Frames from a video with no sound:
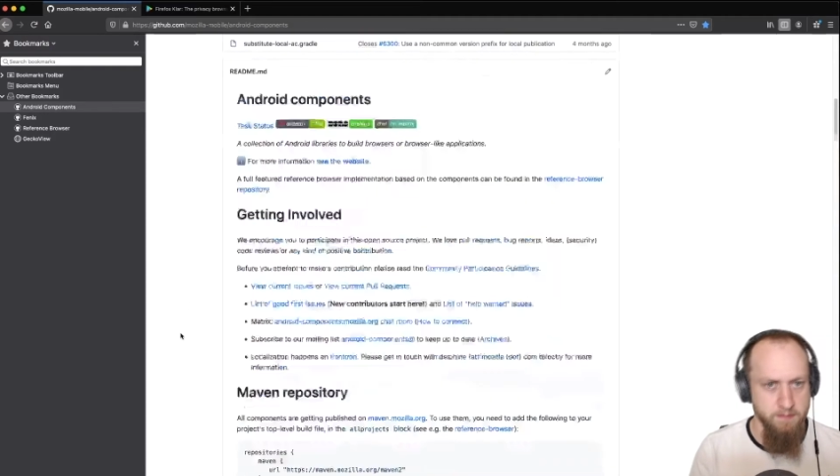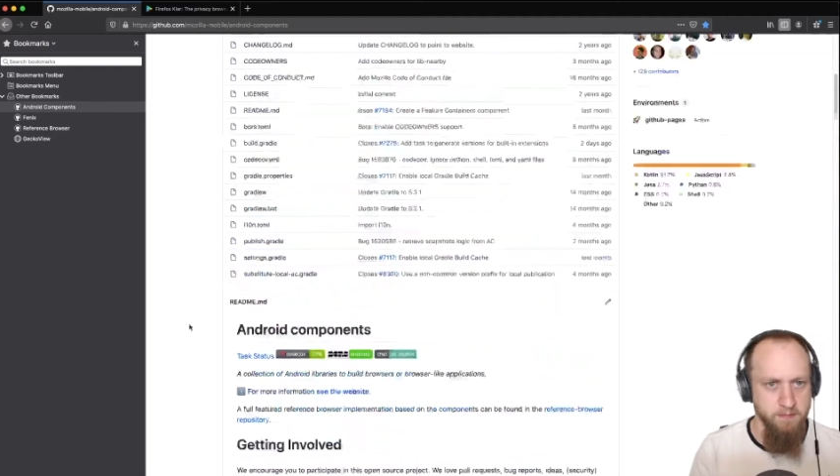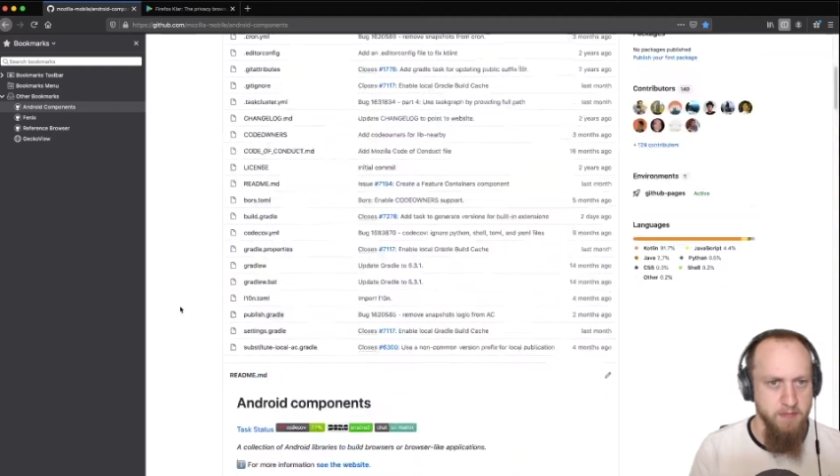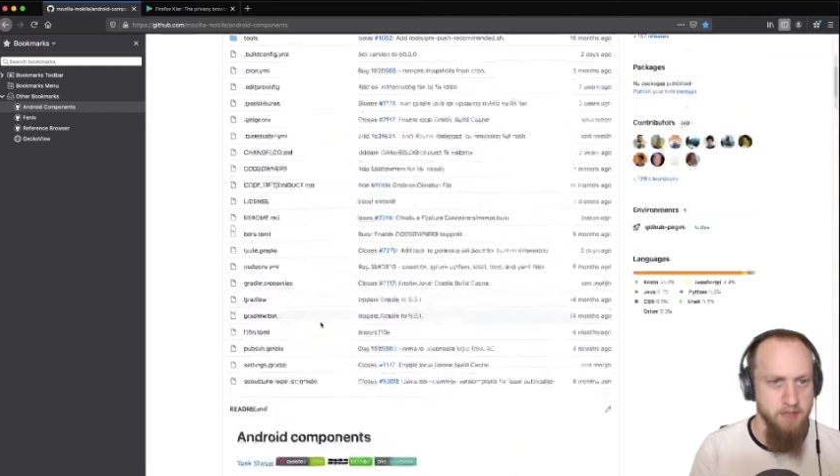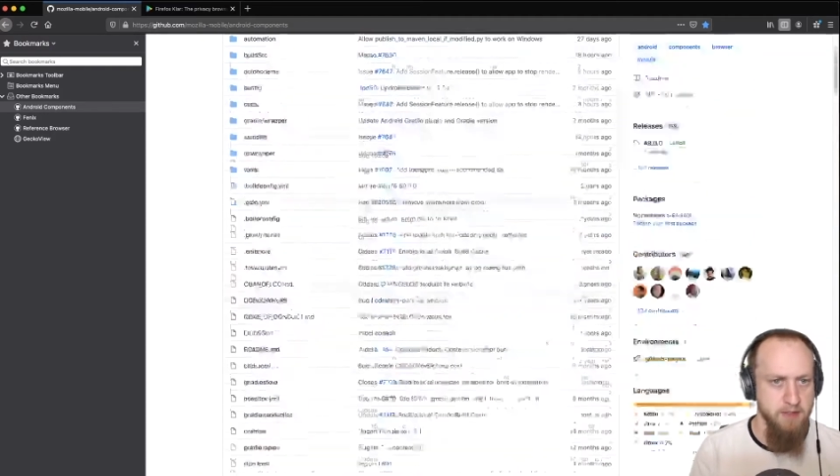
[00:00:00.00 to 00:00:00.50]

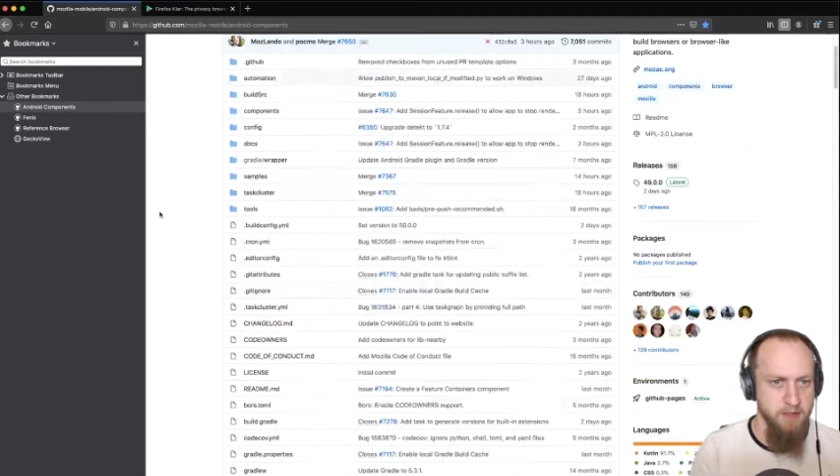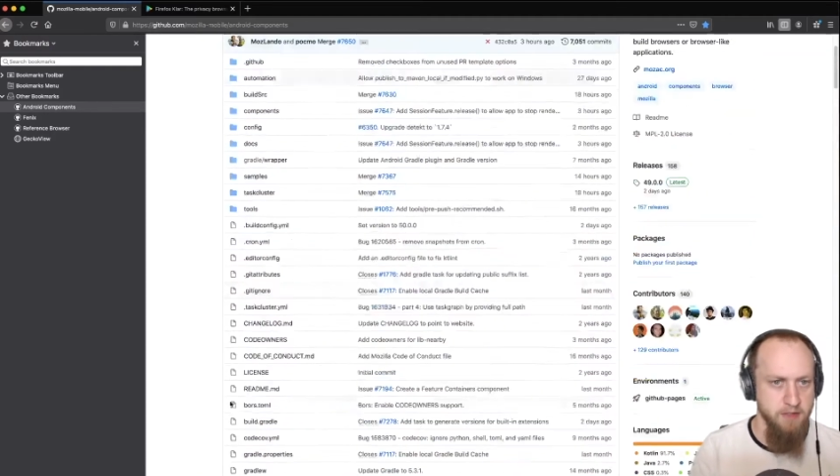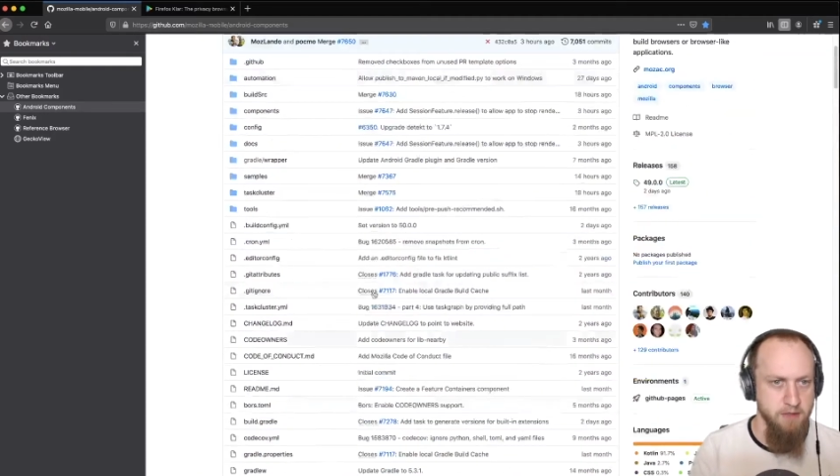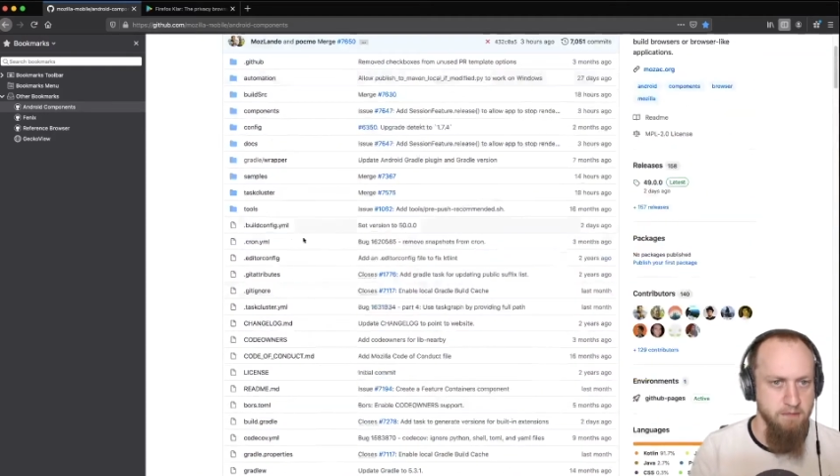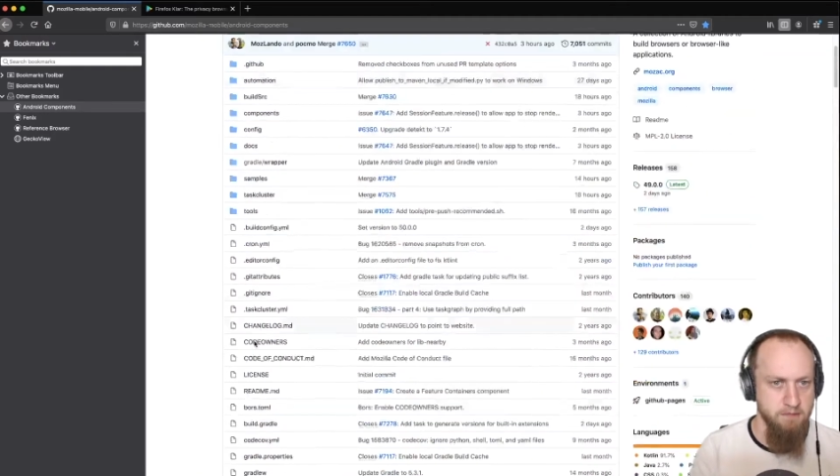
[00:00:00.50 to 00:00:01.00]
That's
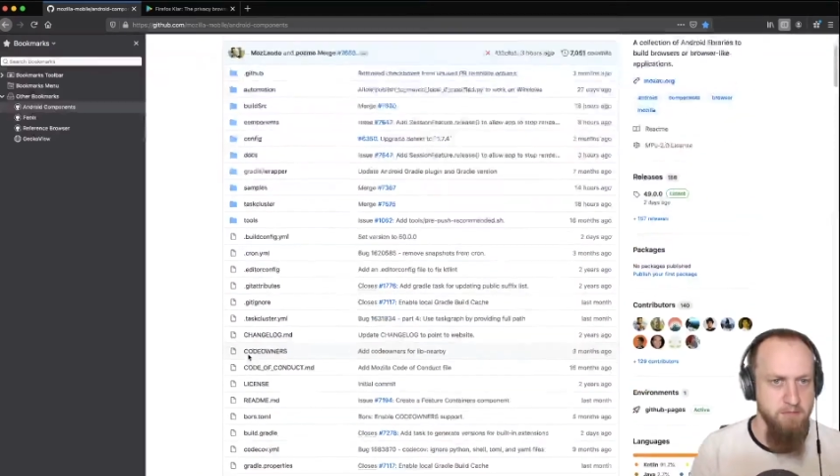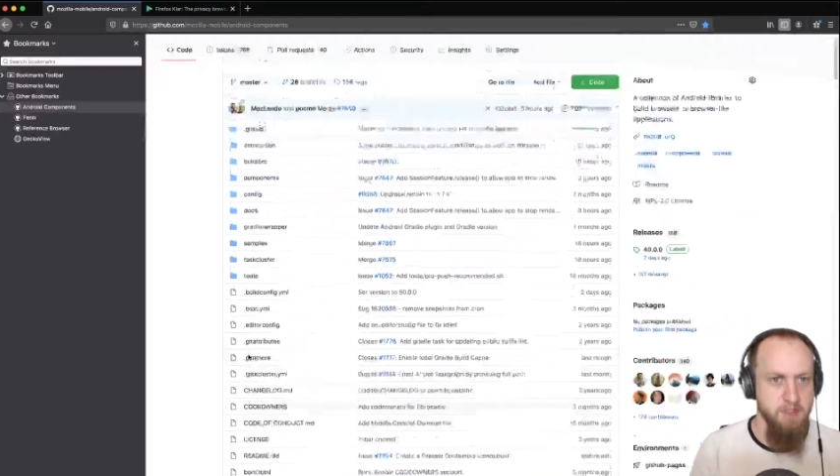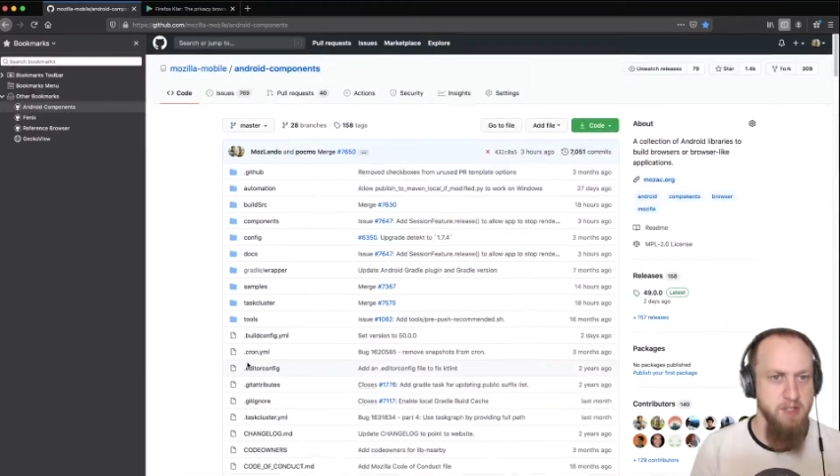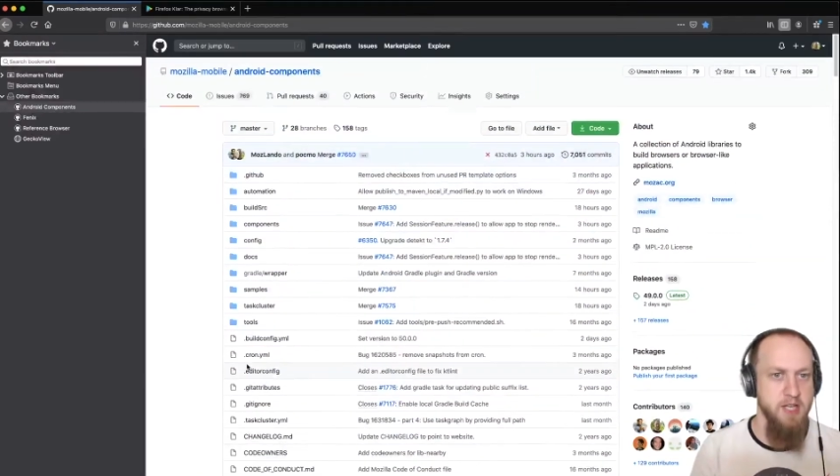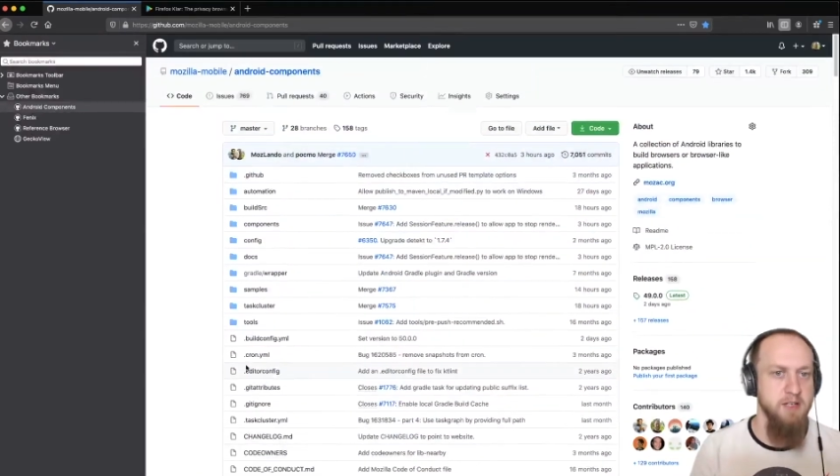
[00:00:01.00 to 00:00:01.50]
in
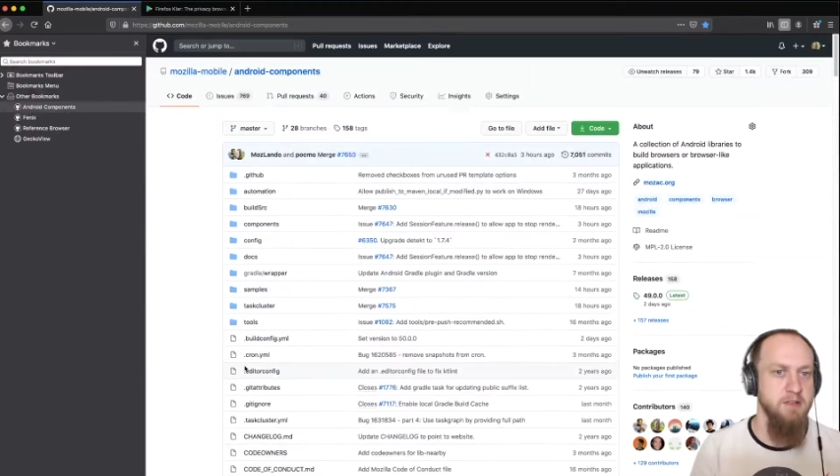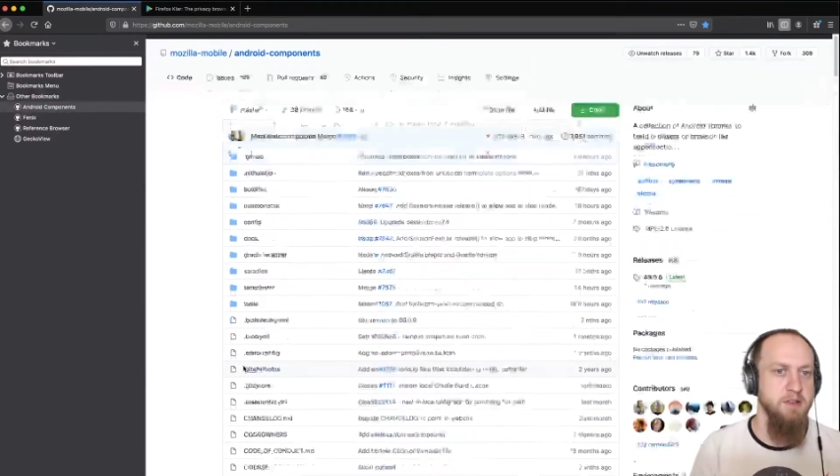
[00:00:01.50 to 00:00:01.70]
this Android